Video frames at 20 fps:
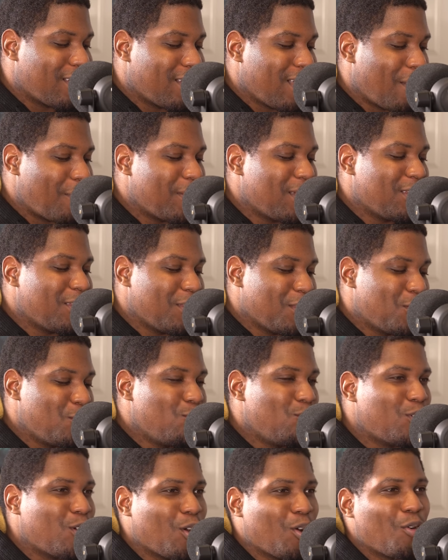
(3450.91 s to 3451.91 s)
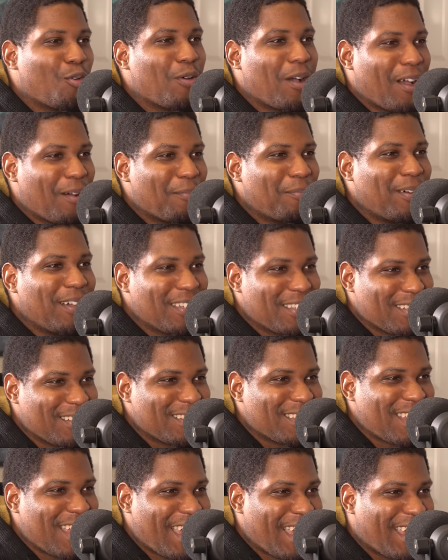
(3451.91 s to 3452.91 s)
I mean, you know,
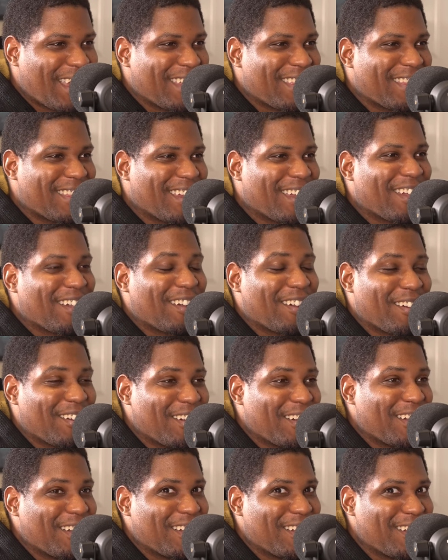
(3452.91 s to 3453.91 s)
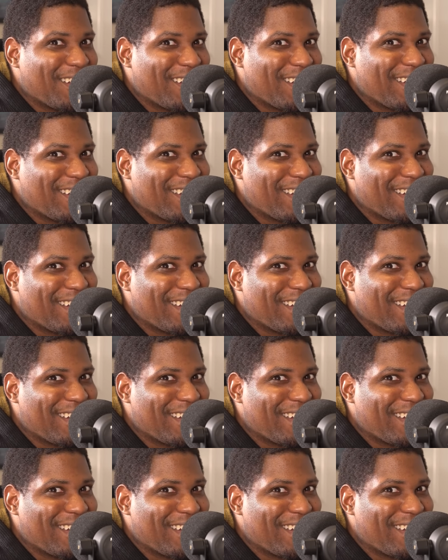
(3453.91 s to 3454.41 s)
Blizzard's had their uh,